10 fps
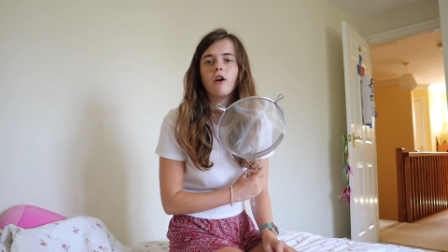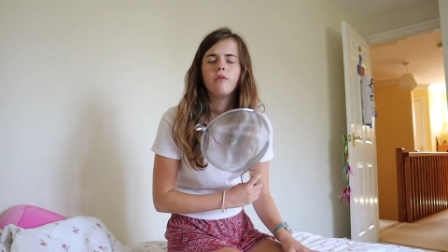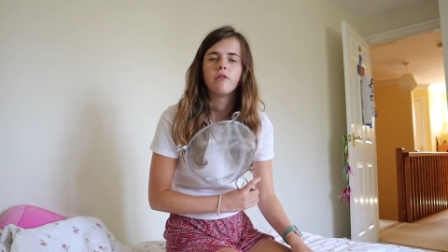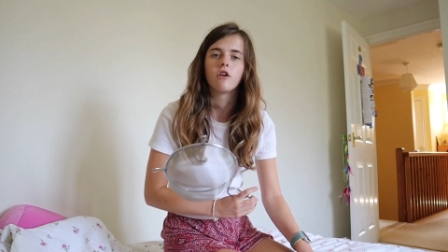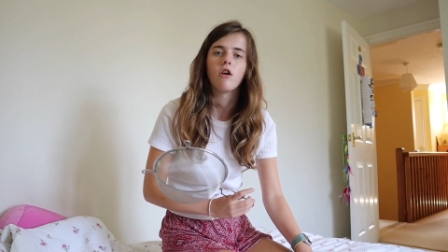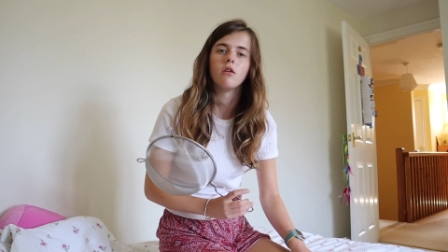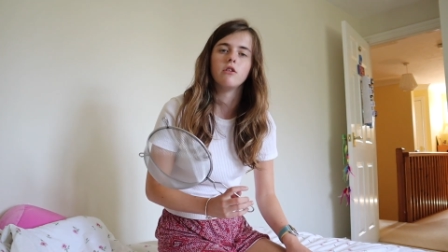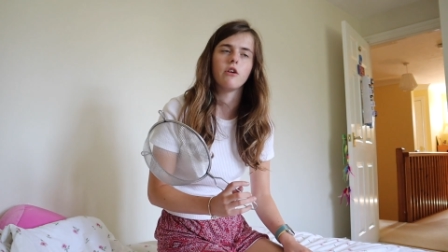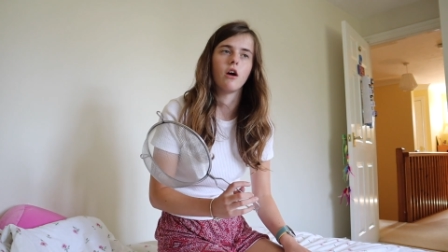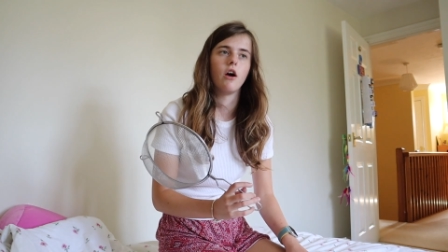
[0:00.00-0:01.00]
over a
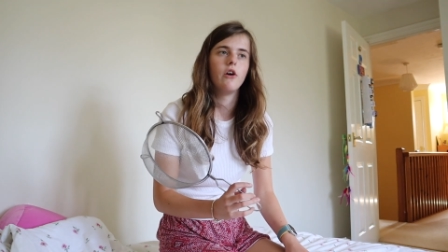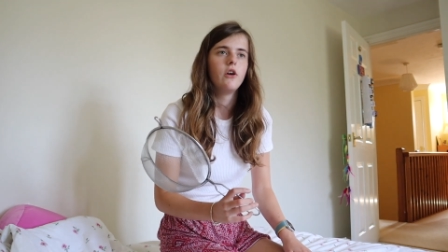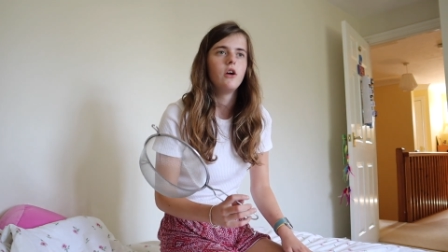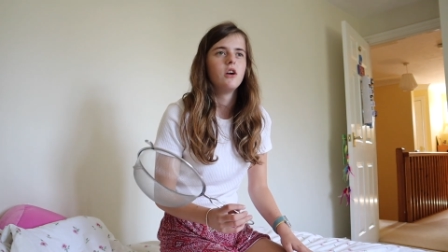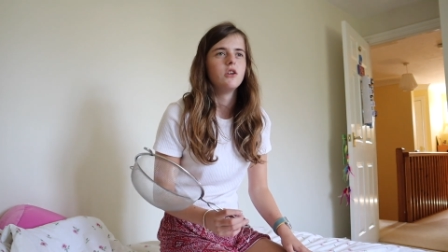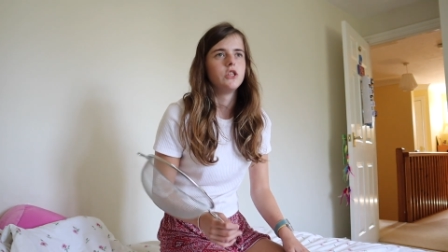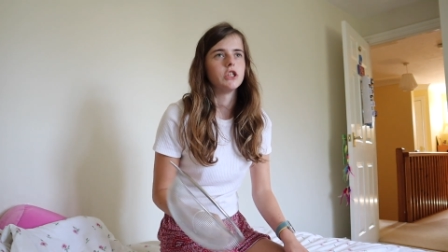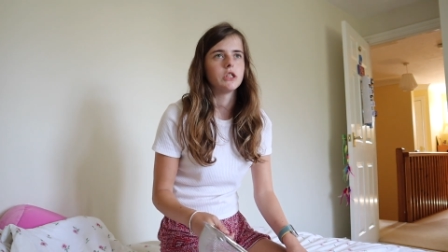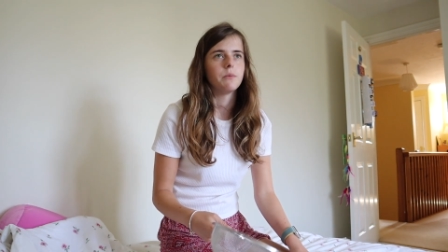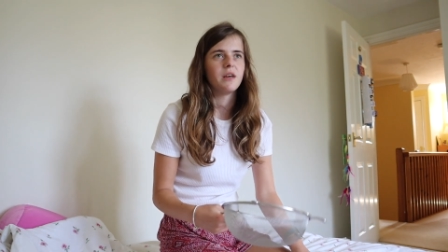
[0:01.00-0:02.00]
colander
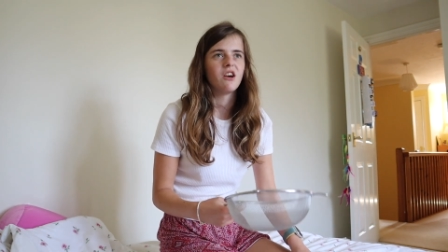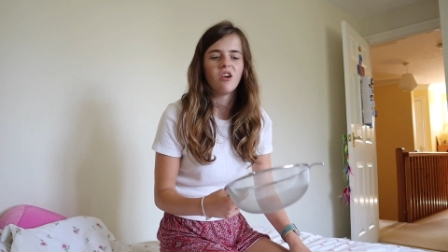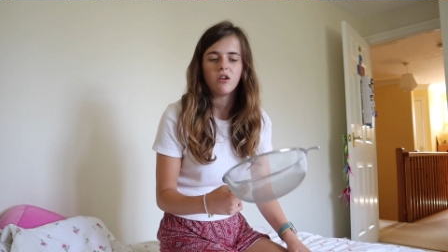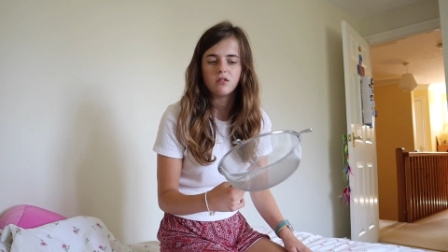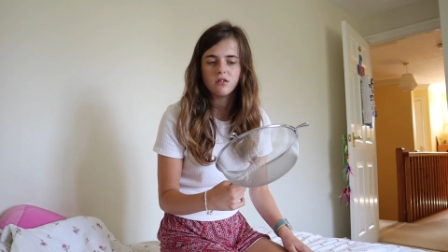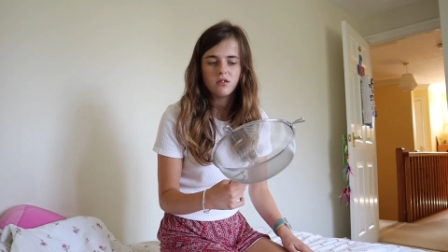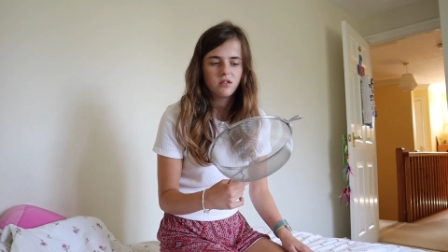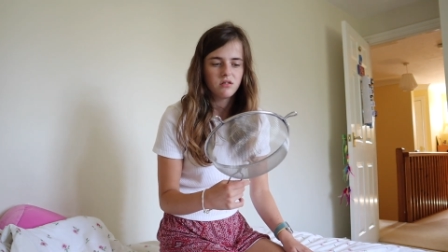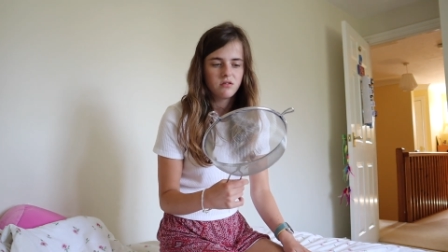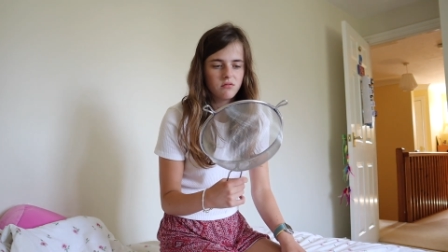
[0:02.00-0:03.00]
just
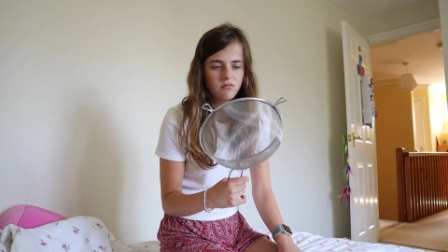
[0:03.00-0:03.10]
because